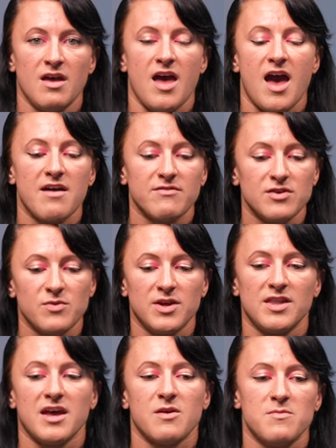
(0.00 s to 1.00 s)
Everyone
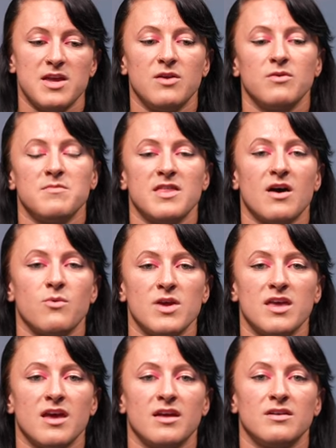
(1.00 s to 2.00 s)
that competed with me that
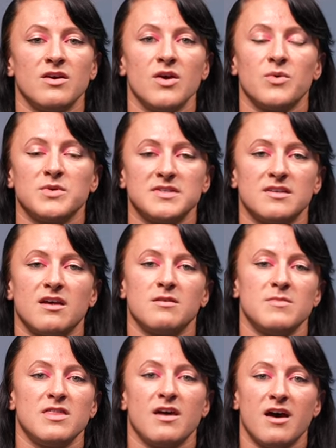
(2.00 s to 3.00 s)
weekend was telling
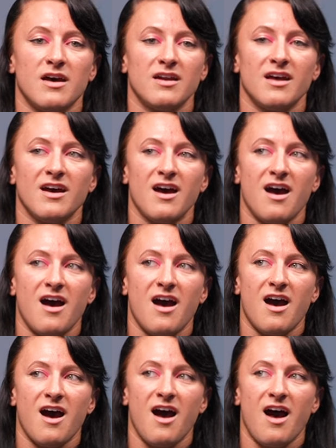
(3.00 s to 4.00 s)
me that
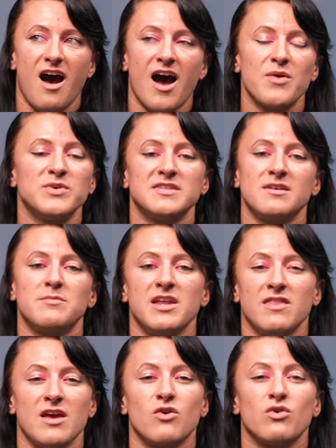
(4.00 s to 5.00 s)
I was somebody
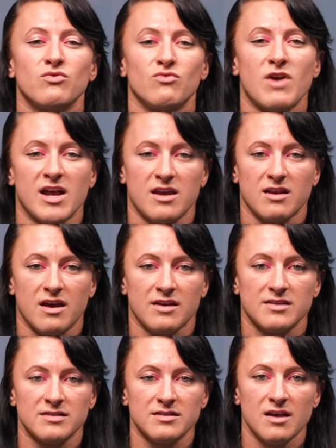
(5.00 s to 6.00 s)
they couldn't
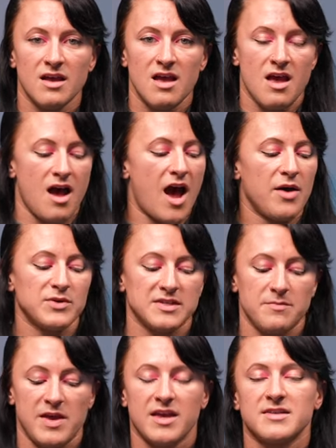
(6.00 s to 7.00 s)
recognize. I
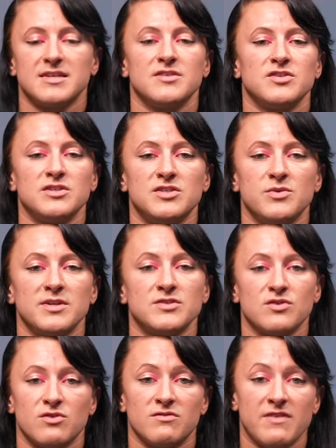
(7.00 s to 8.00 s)
wasn't paying attention to
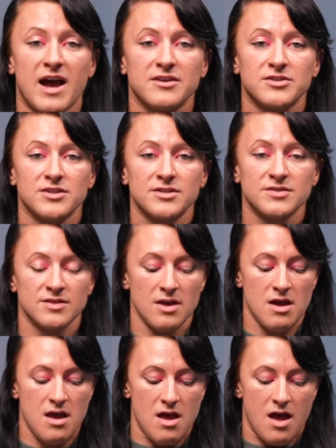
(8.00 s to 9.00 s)
external factors.
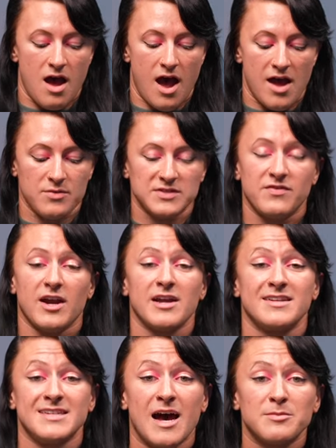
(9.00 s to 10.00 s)
I was very
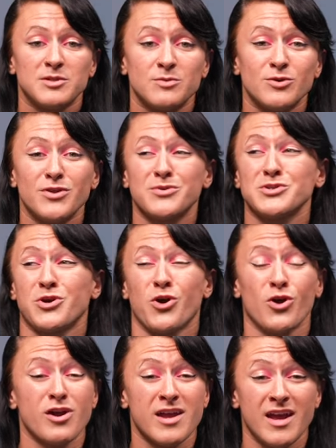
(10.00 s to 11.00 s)
adaptable. There was a
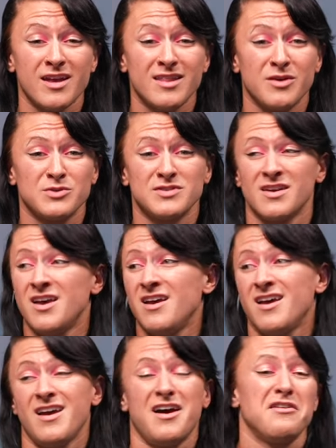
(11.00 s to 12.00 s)
hurricane that was
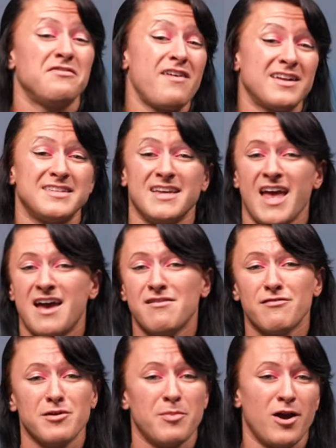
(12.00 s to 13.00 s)
affecting
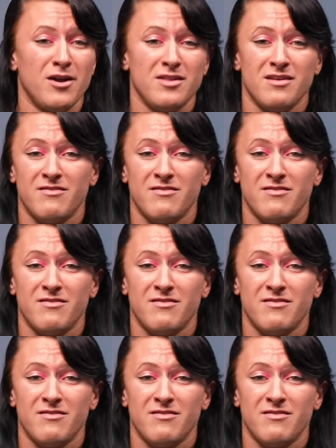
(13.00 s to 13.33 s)
every part of the